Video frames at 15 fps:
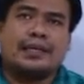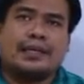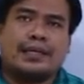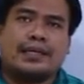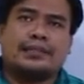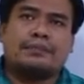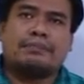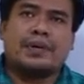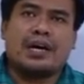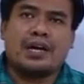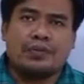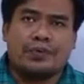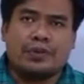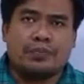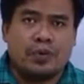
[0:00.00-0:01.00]
is a part
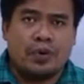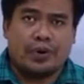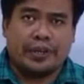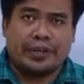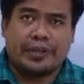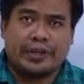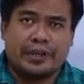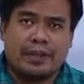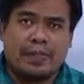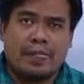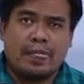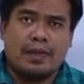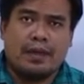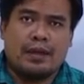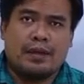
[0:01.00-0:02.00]
of your body
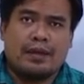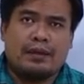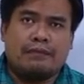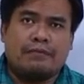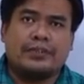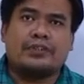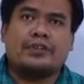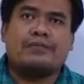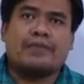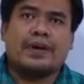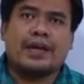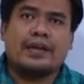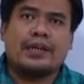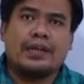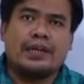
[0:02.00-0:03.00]
which you'll
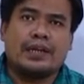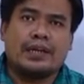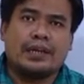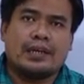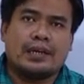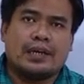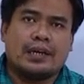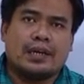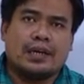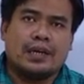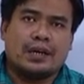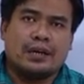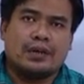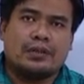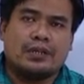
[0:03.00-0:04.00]
find
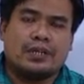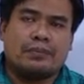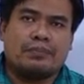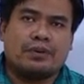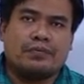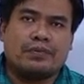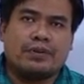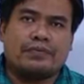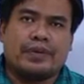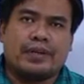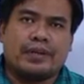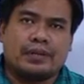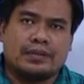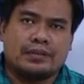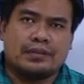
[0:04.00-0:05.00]
on the tip of your
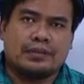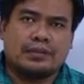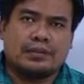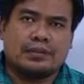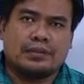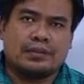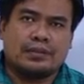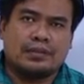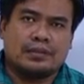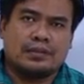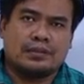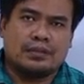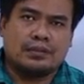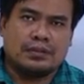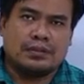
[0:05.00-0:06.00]
finger.
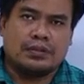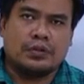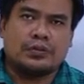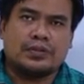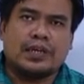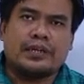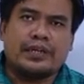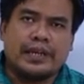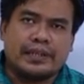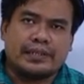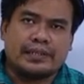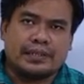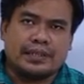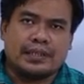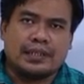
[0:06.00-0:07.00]
Those are
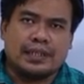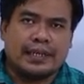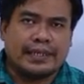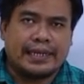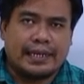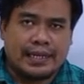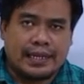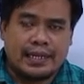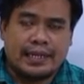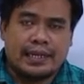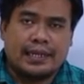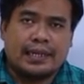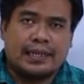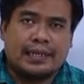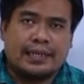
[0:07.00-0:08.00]
nails. Again,
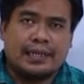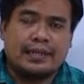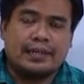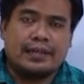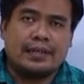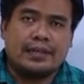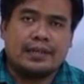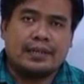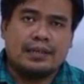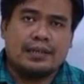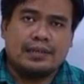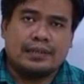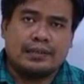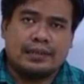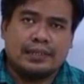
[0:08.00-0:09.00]
here
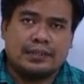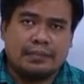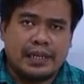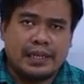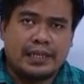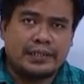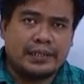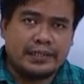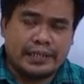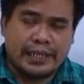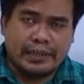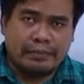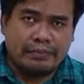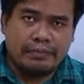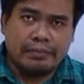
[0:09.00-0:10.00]
the spelling is the
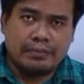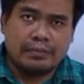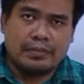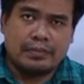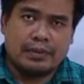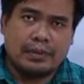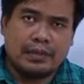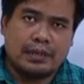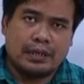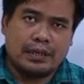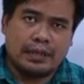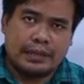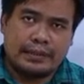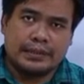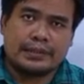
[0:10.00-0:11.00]
same,
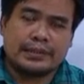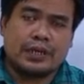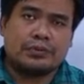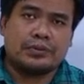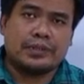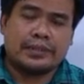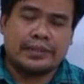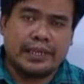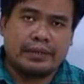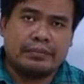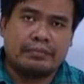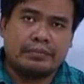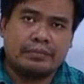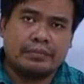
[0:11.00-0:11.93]
it just sounds the same.